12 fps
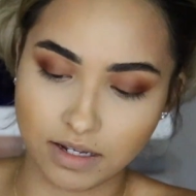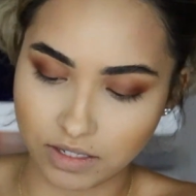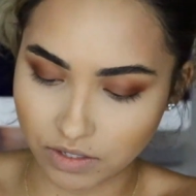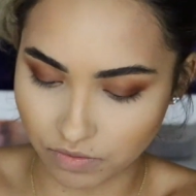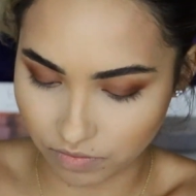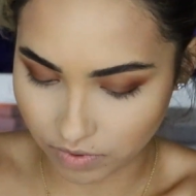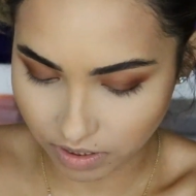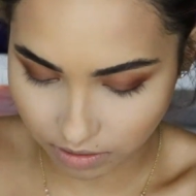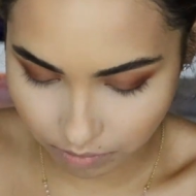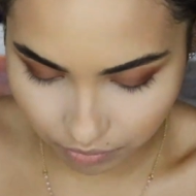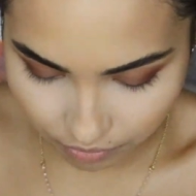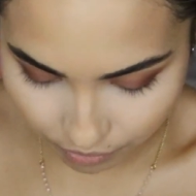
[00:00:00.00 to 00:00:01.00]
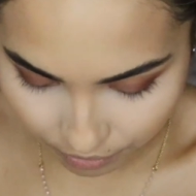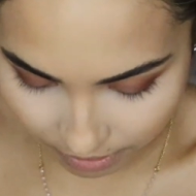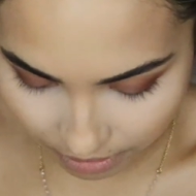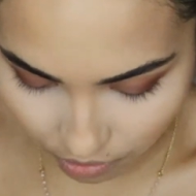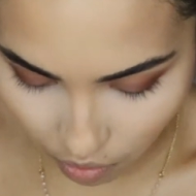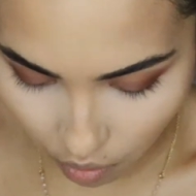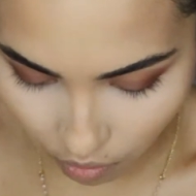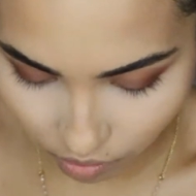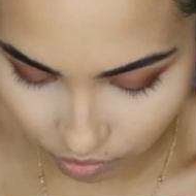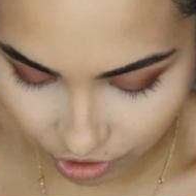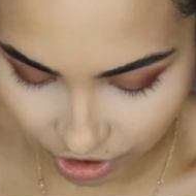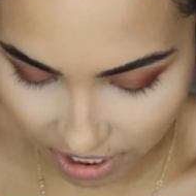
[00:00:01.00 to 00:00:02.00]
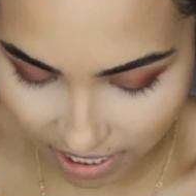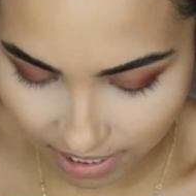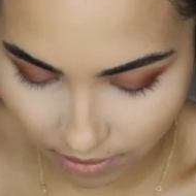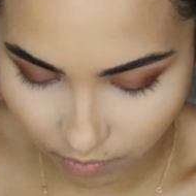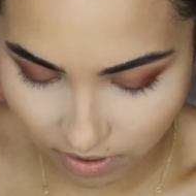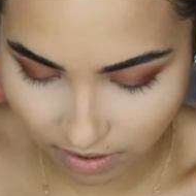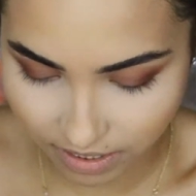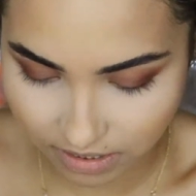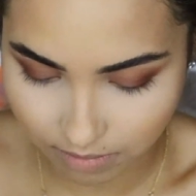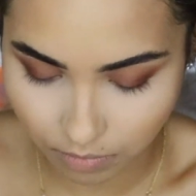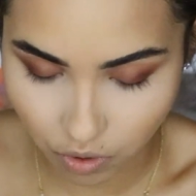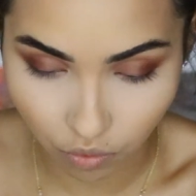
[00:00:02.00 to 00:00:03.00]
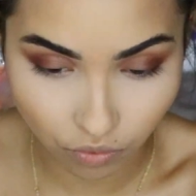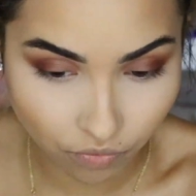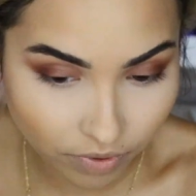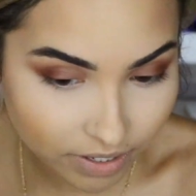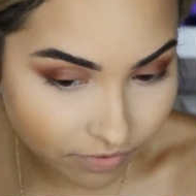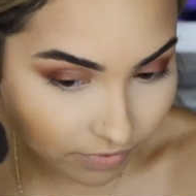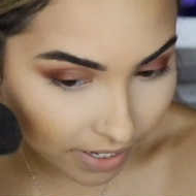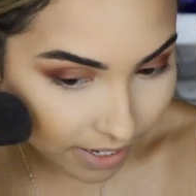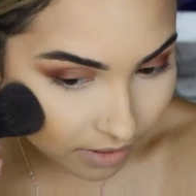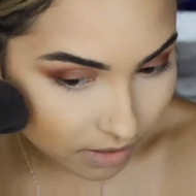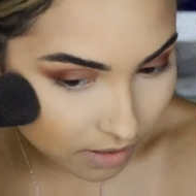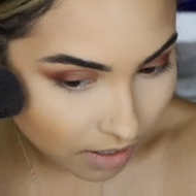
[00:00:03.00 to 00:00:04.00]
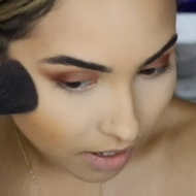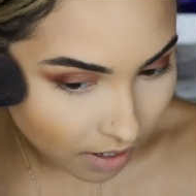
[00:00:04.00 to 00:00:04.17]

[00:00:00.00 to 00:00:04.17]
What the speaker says: It's a really pretty coral shade with like some gold reflex.